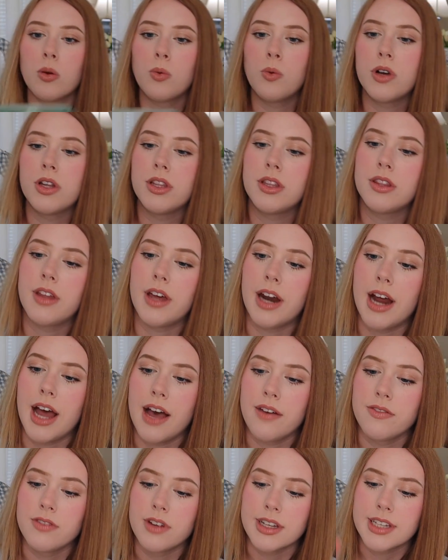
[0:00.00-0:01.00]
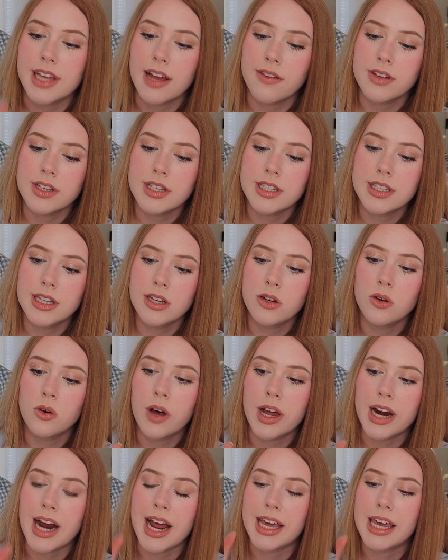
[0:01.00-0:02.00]
one that I have does have a seal,
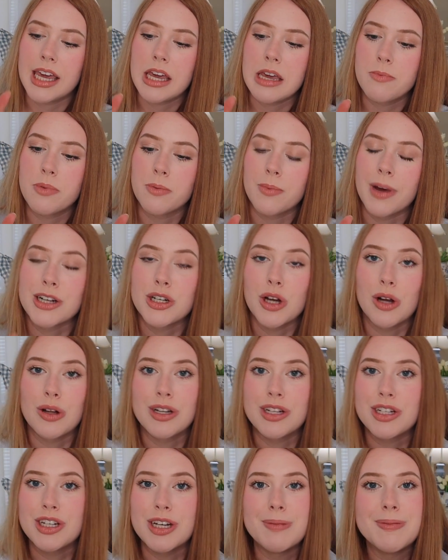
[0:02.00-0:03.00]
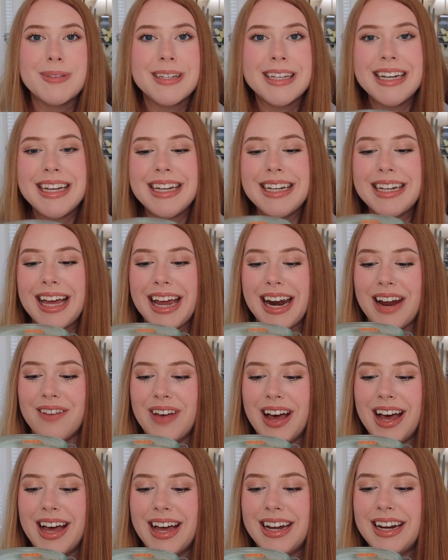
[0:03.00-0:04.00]
and I keep my chocolate chips in it, and I've
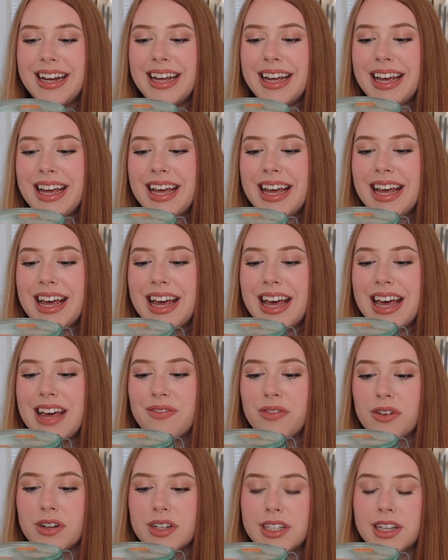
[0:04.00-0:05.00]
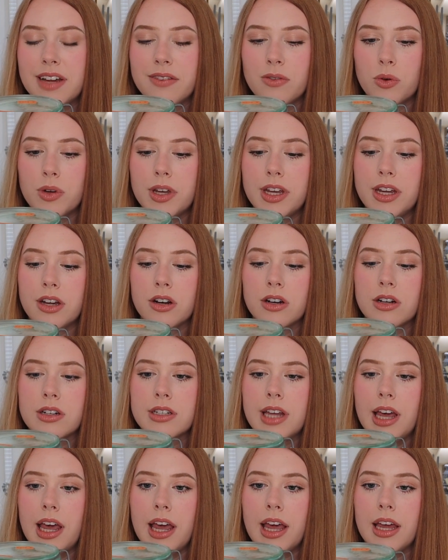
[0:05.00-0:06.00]
had it for several
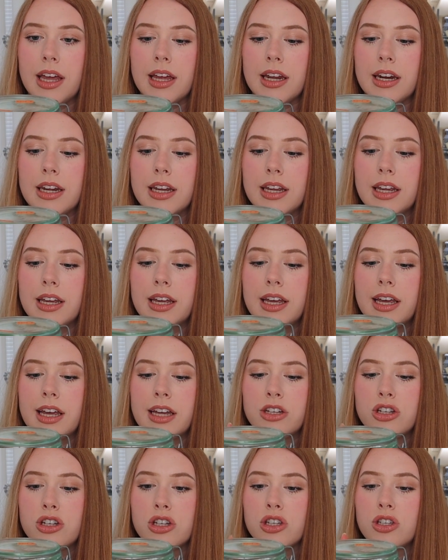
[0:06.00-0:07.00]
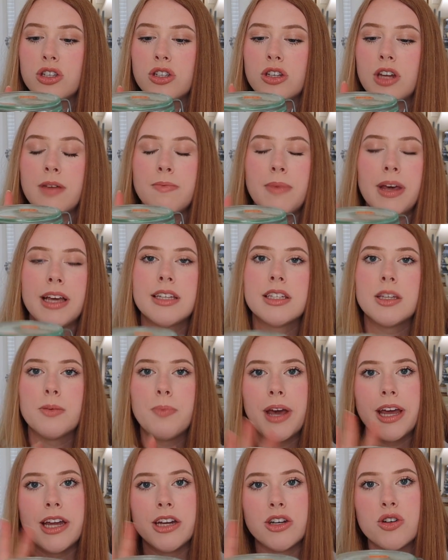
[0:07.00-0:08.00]
years, and it makes the
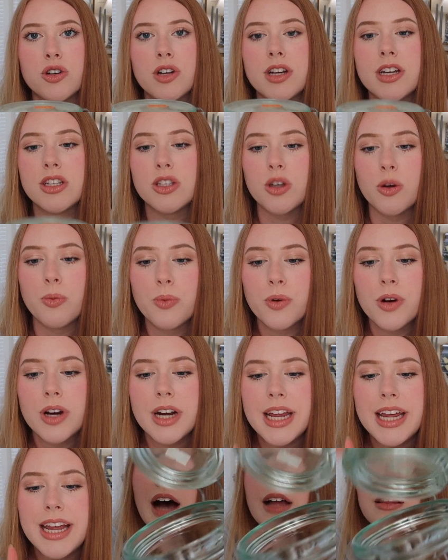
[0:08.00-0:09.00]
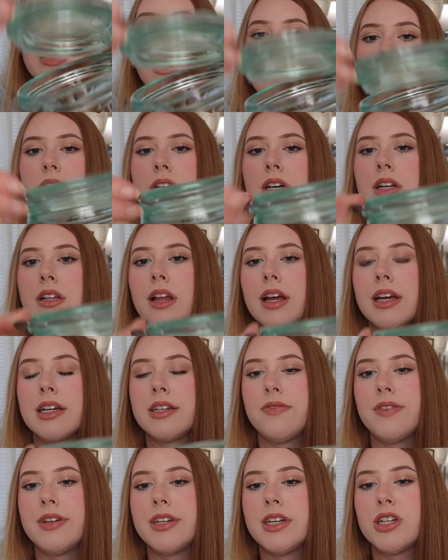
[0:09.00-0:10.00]
pantry so pretty. I love to collect
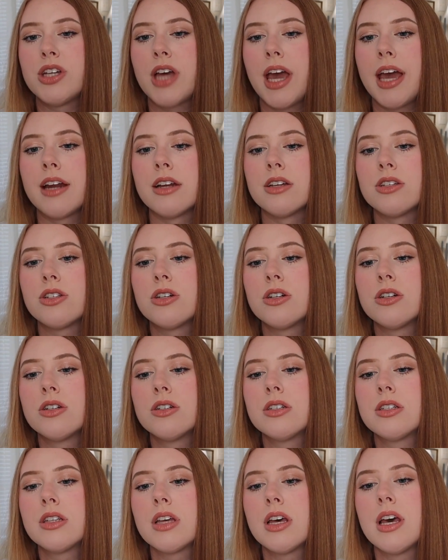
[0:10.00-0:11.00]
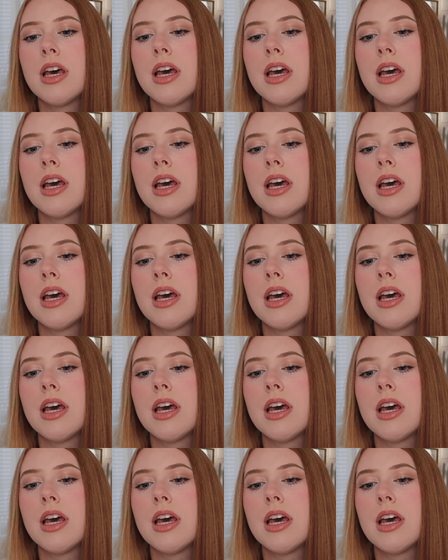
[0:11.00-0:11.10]
vintage canisters.